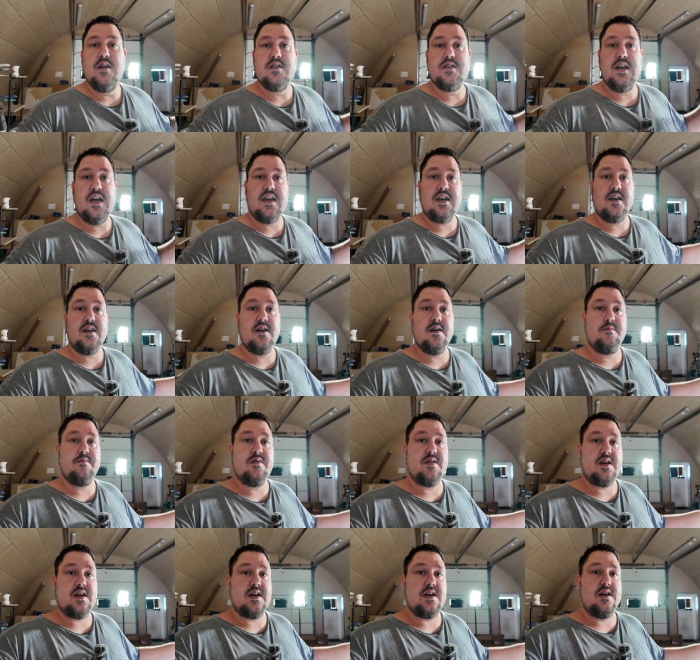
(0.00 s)
take
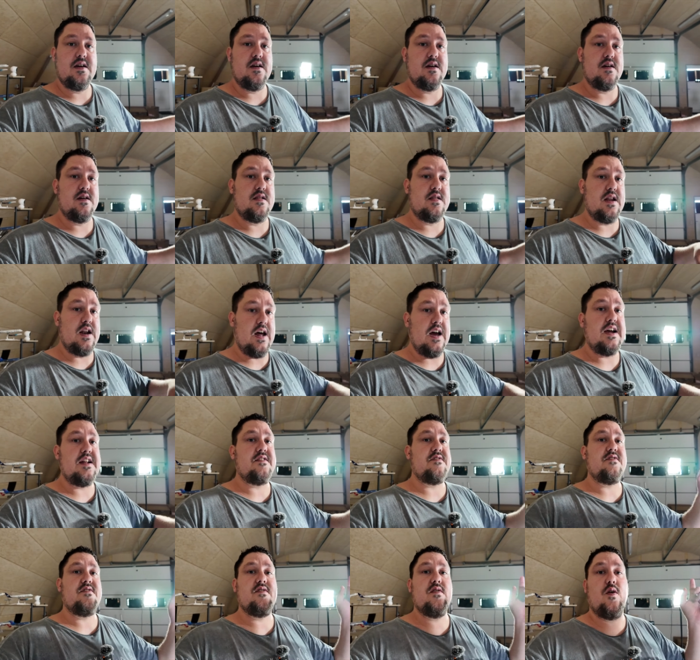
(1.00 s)
um, the, the
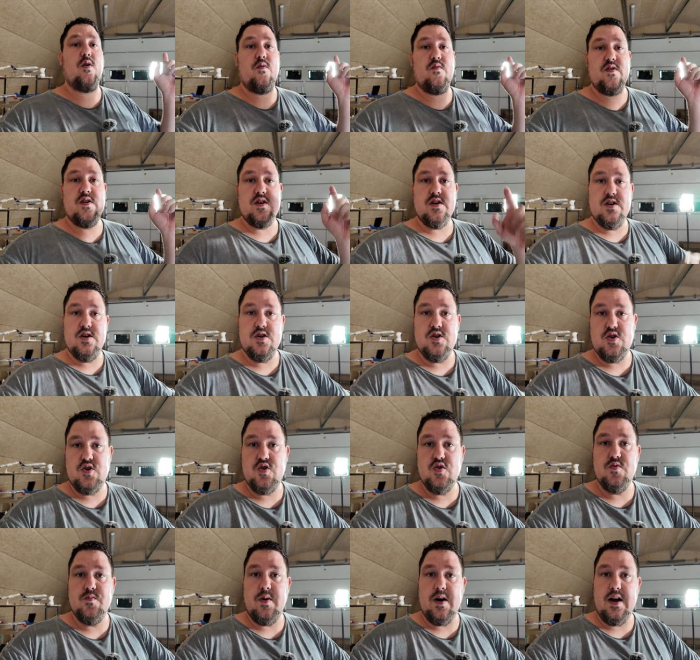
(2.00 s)
lights over
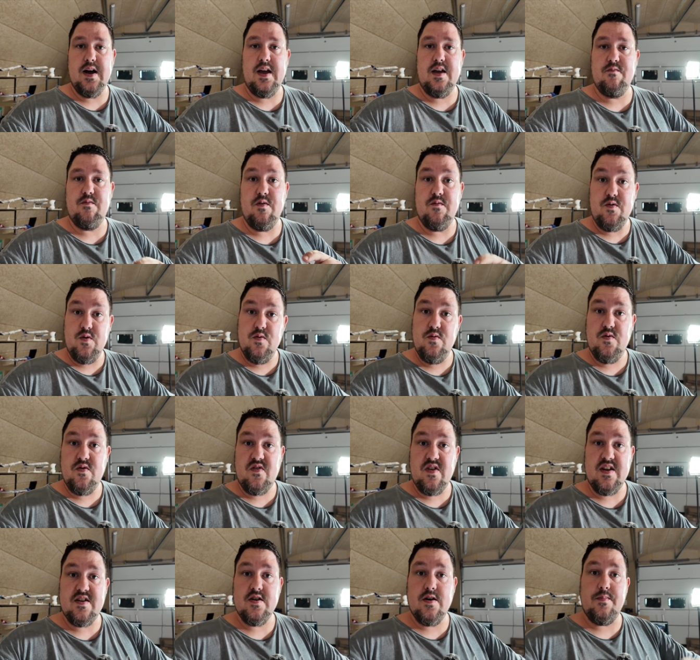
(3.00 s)
to my review
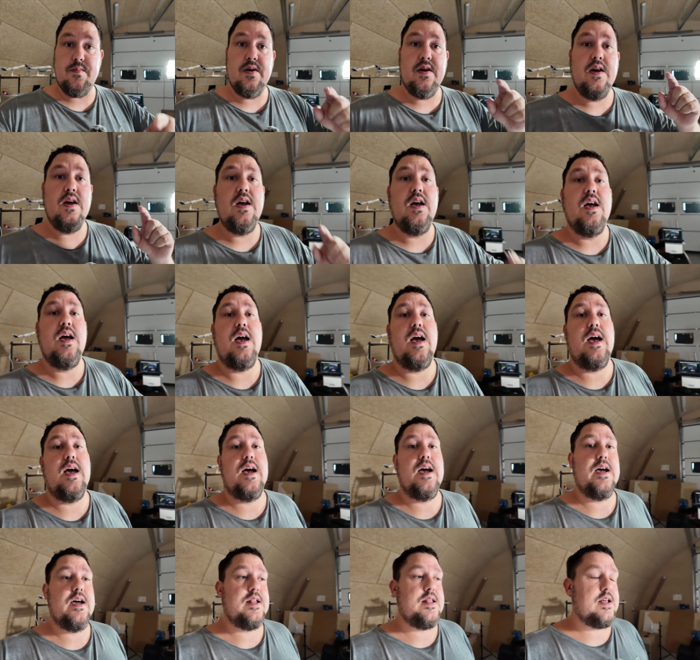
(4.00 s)
setup
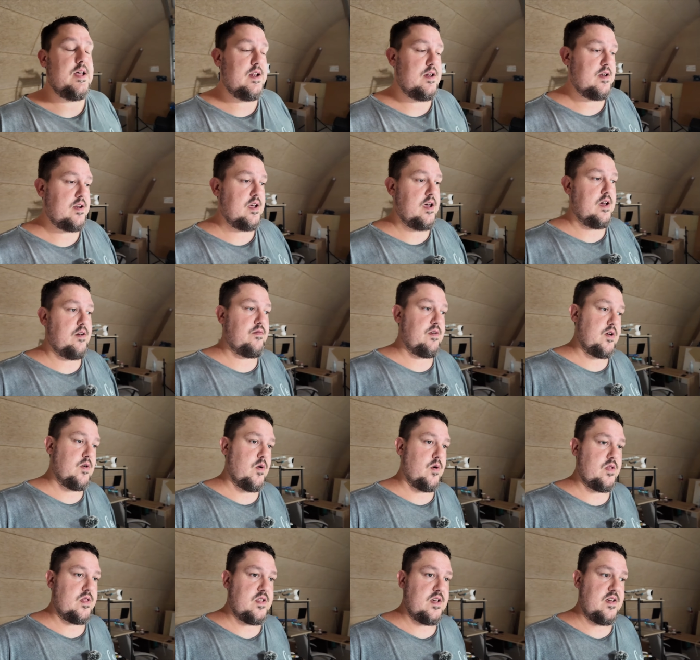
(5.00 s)
and then
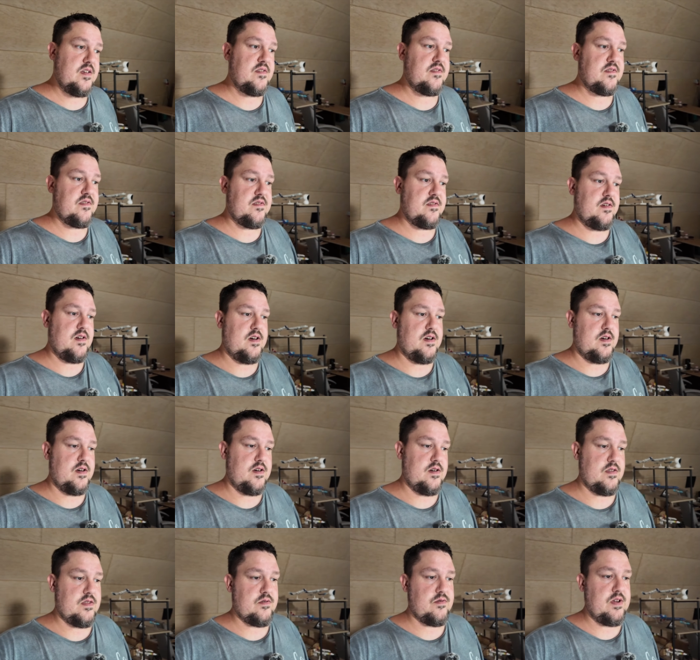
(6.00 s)
record these
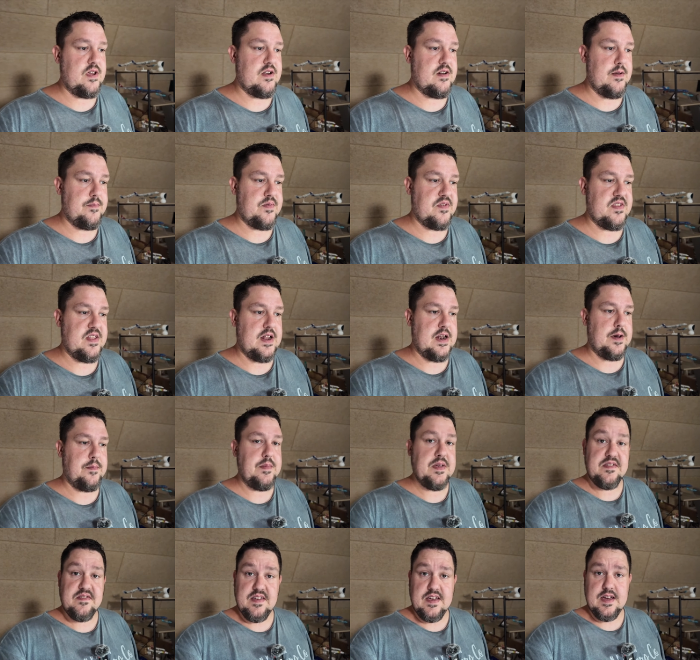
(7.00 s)
three clips that are
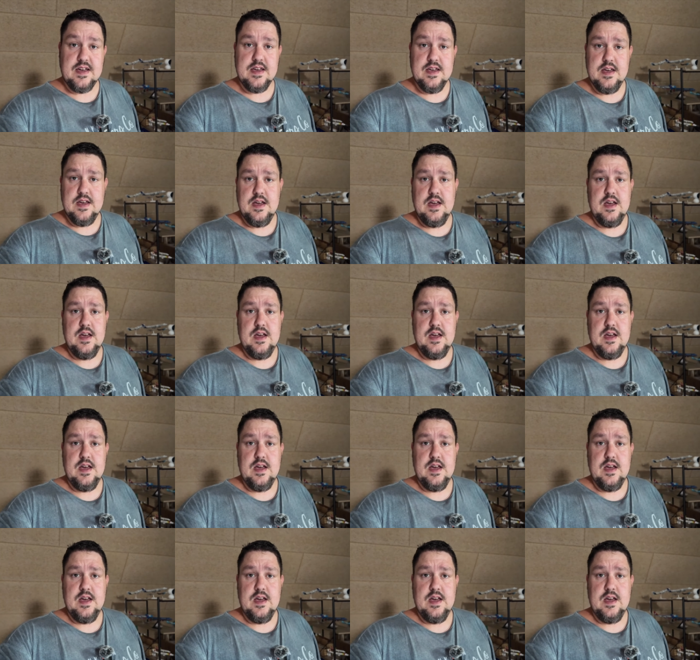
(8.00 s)
missing